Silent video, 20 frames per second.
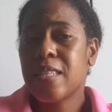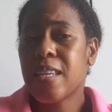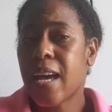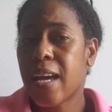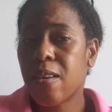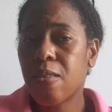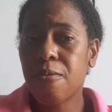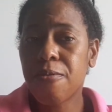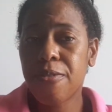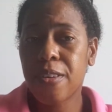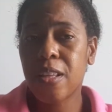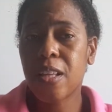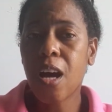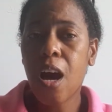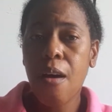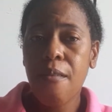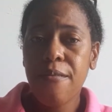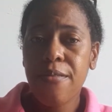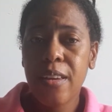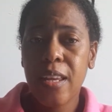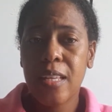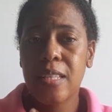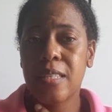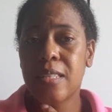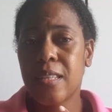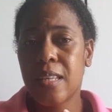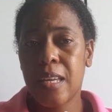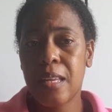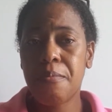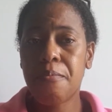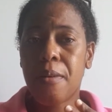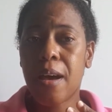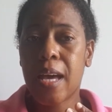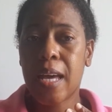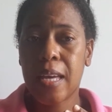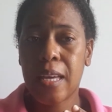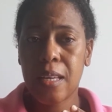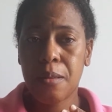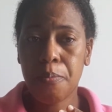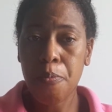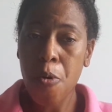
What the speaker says: I don't feel confident in my